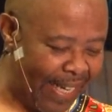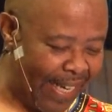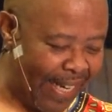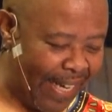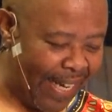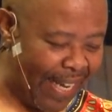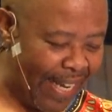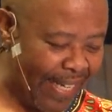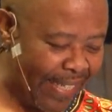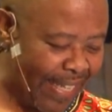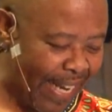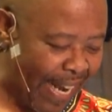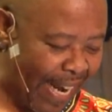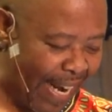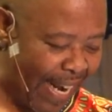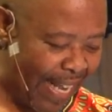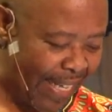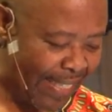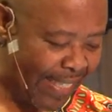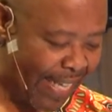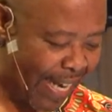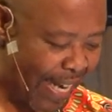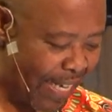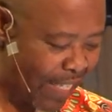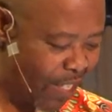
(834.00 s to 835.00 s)
let the
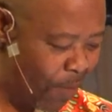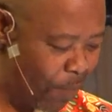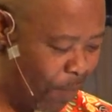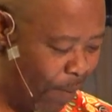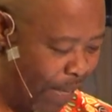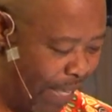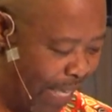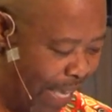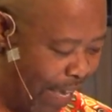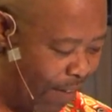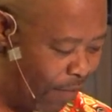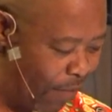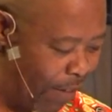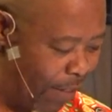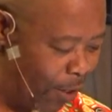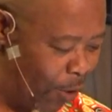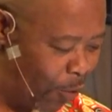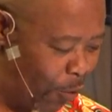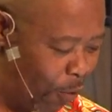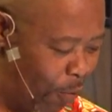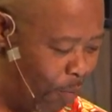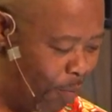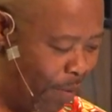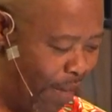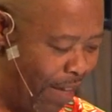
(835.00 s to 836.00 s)
letters be given
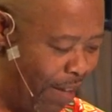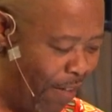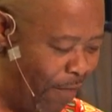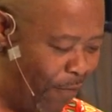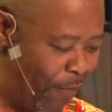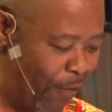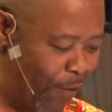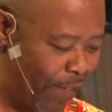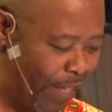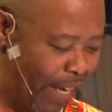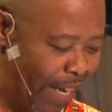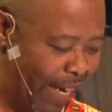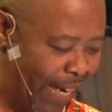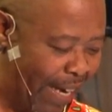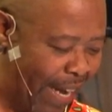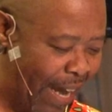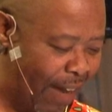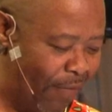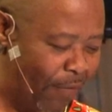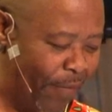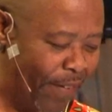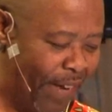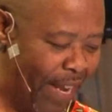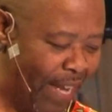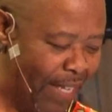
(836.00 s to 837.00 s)
to me for the
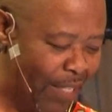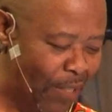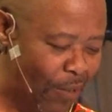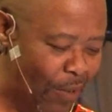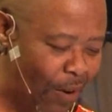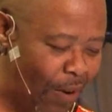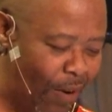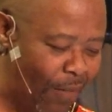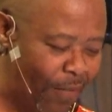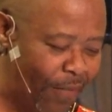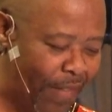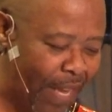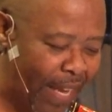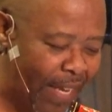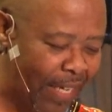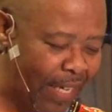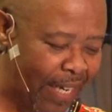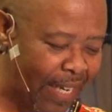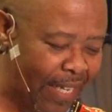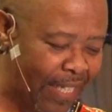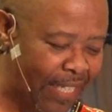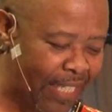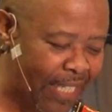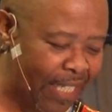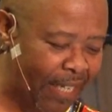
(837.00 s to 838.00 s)
governors of the
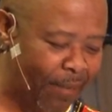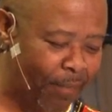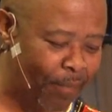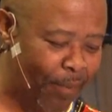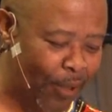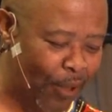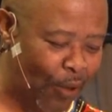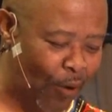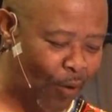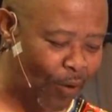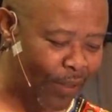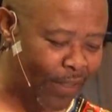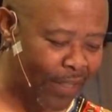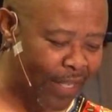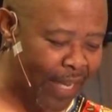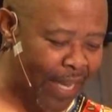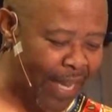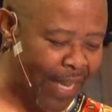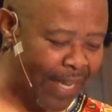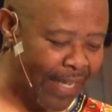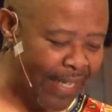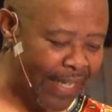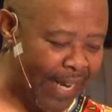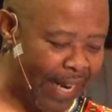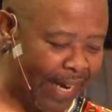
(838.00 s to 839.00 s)
region beyond
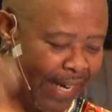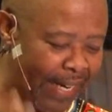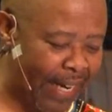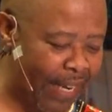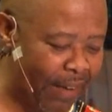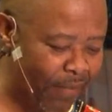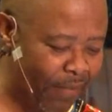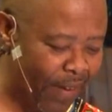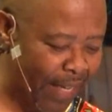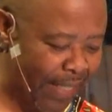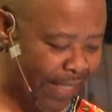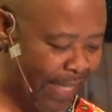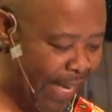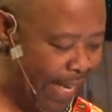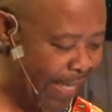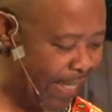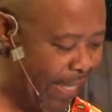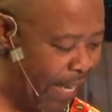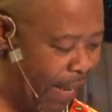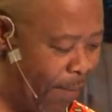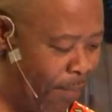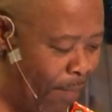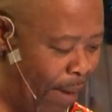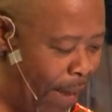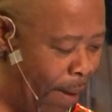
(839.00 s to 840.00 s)
the river that
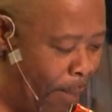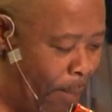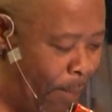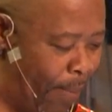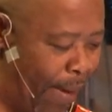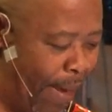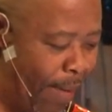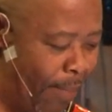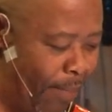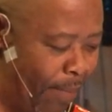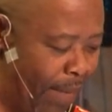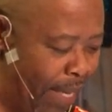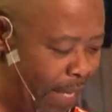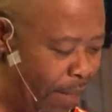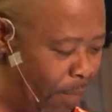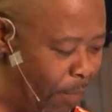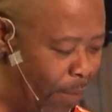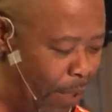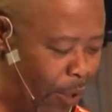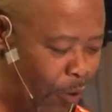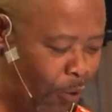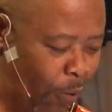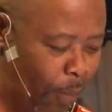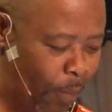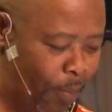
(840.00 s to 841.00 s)
they may permit
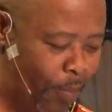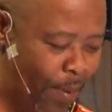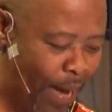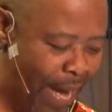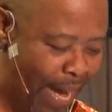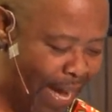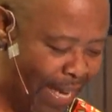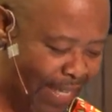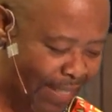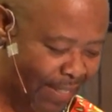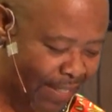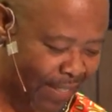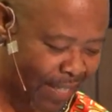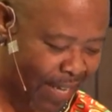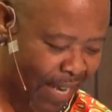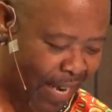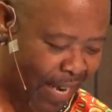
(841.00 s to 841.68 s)
me to pass